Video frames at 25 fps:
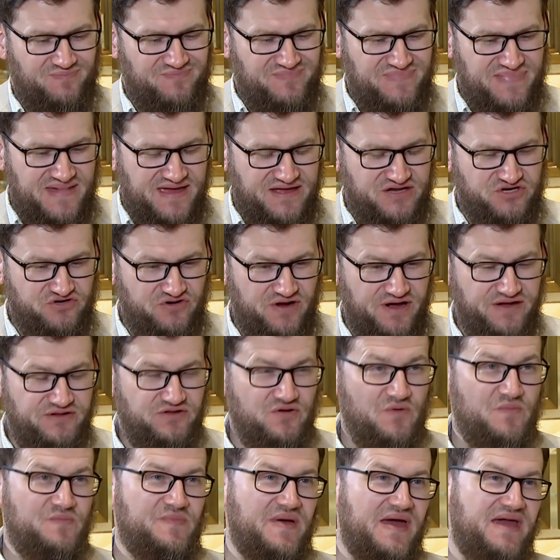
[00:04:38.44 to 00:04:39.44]
they try
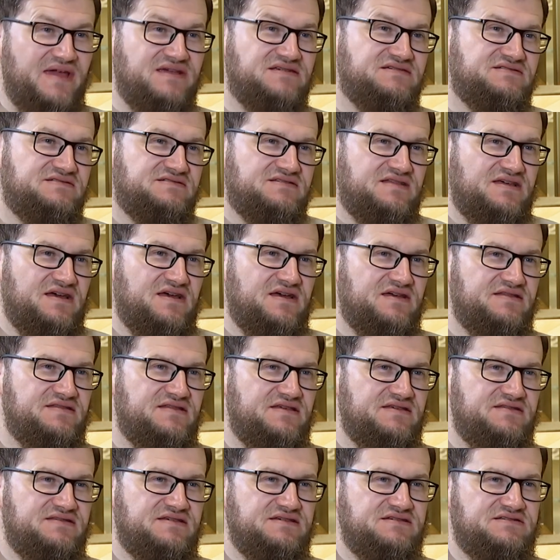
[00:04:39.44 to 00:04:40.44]
to base
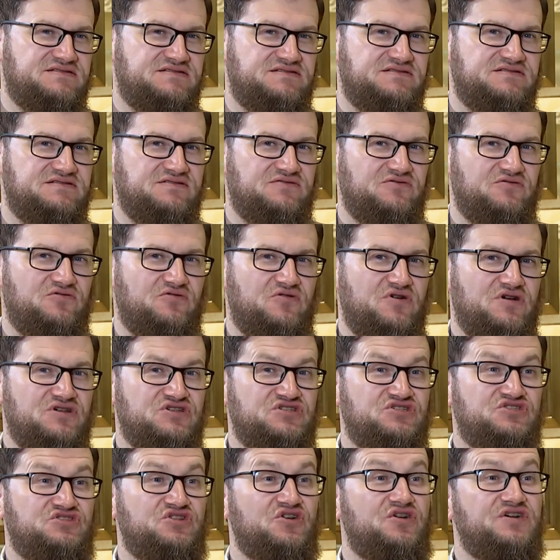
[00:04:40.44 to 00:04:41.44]
this or
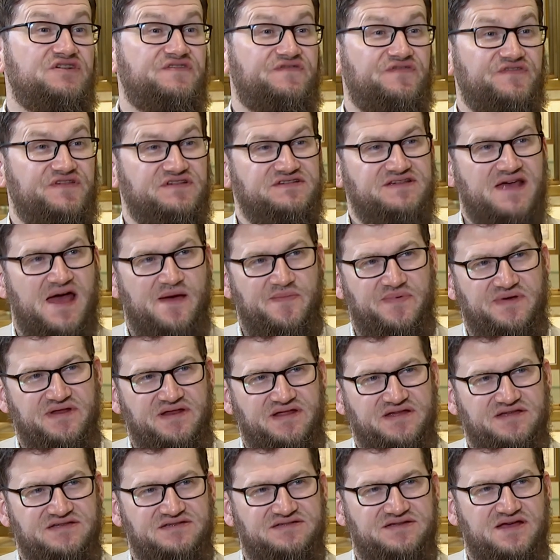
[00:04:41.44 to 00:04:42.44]
search for this
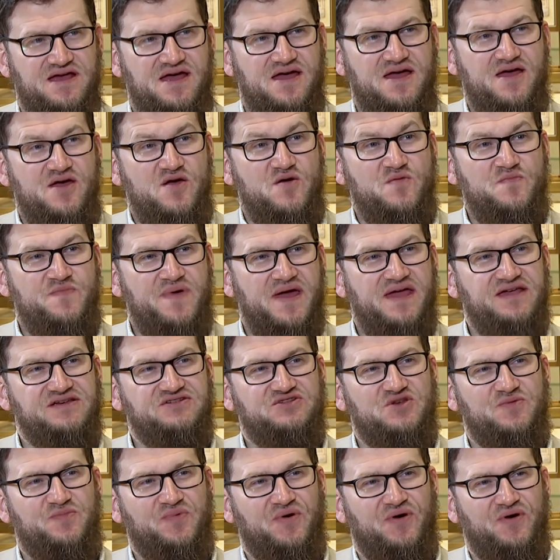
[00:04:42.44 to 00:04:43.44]
happiness
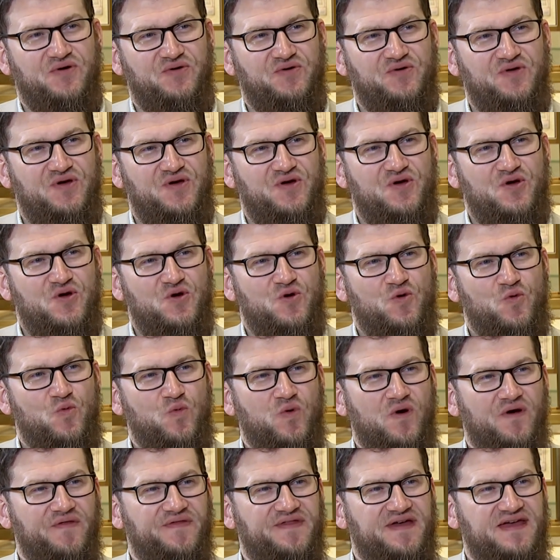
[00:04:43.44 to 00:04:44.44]
based upon
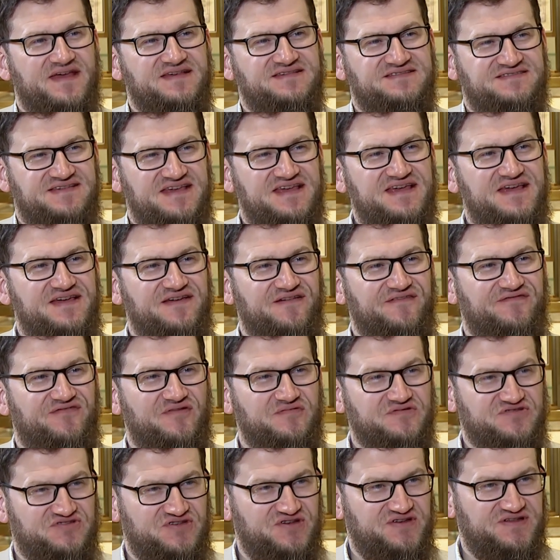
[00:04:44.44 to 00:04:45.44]
what they're seeing
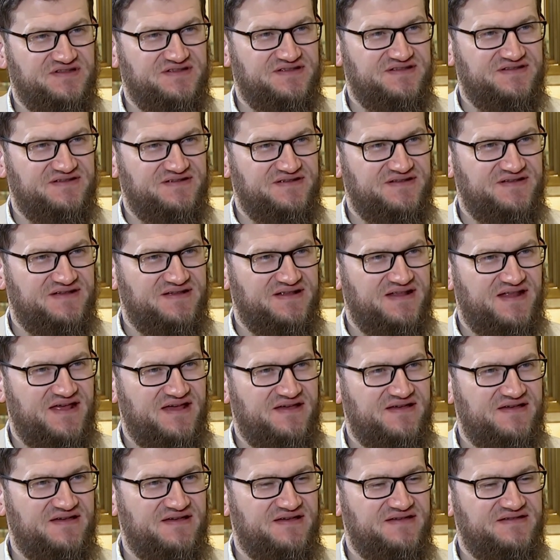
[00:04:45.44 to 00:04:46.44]
from certain
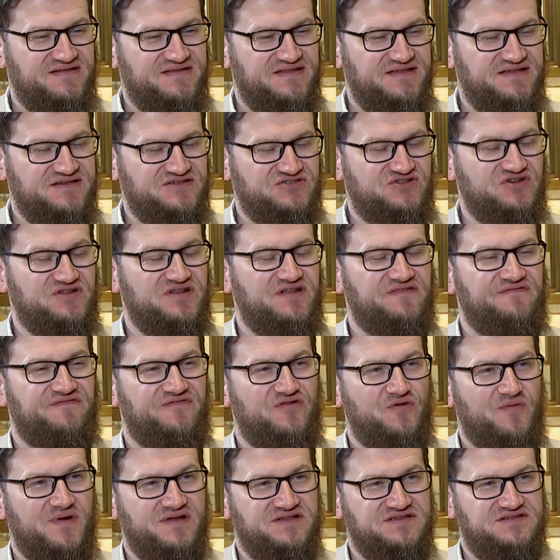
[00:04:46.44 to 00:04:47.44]

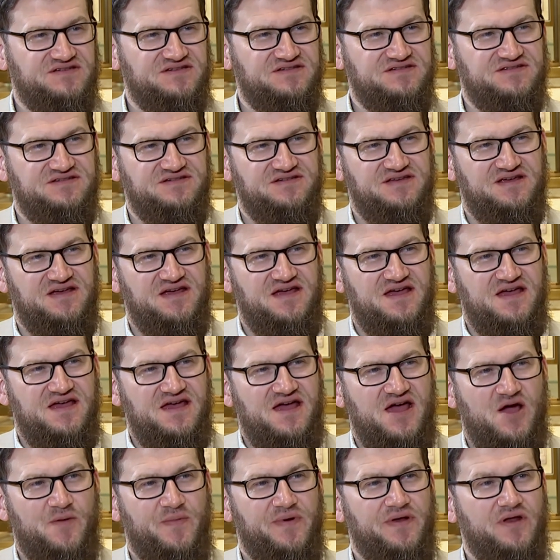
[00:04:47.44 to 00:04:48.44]
influencers.
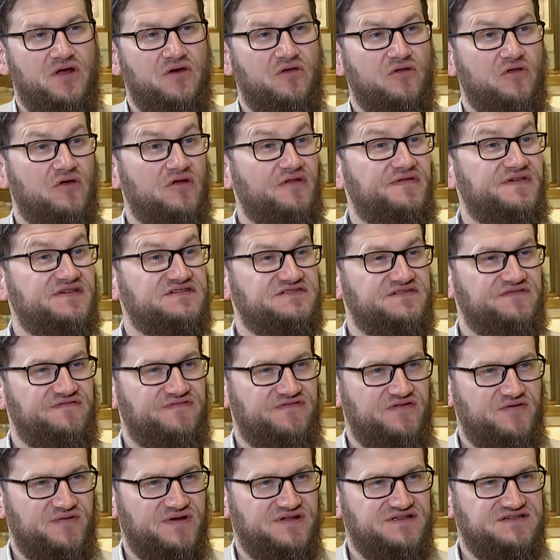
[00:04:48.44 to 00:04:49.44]
And we know a lot of these
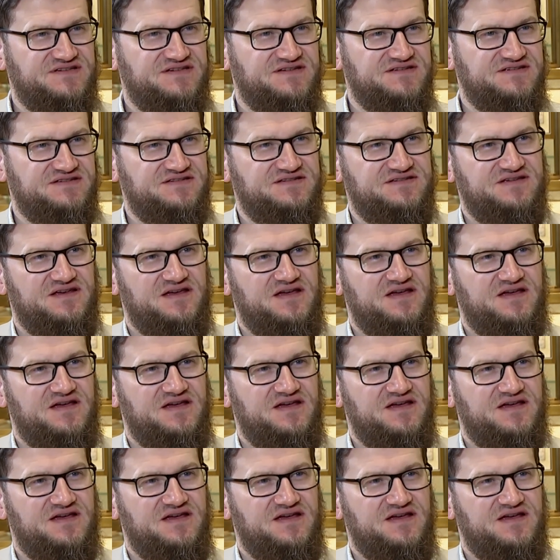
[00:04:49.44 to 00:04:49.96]
influencers,